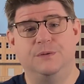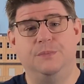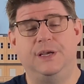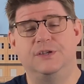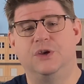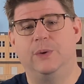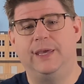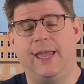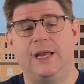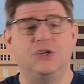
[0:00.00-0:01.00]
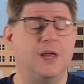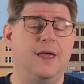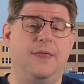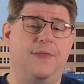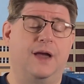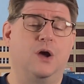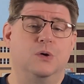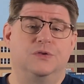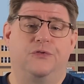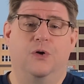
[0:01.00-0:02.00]
and being so engaged. That
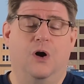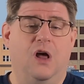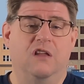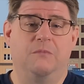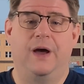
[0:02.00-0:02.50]
goes for all of